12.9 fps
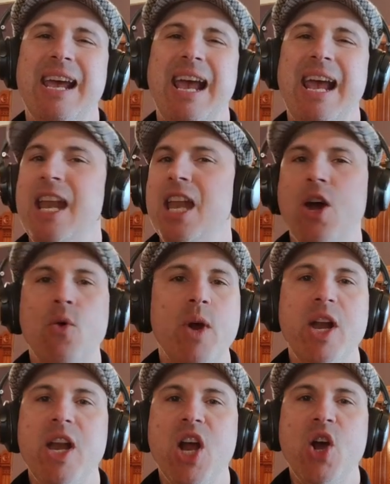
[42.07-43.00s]
and no
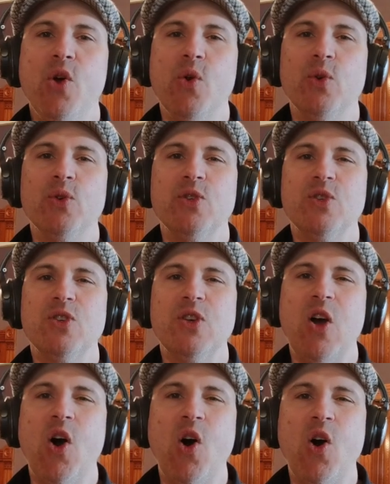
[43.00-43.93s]
one knows
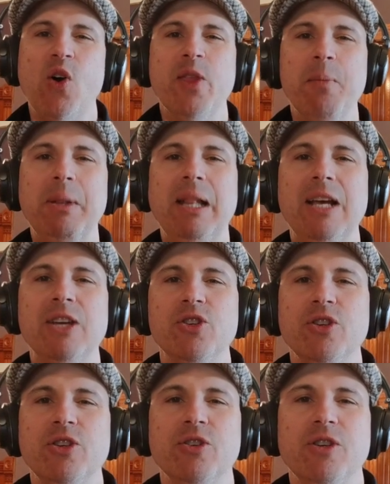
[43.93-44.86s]
all the
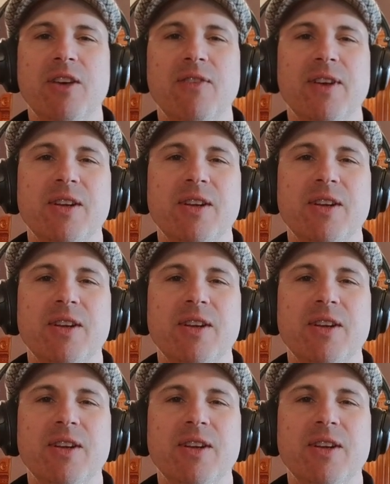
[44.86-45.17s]
pleasure you're giving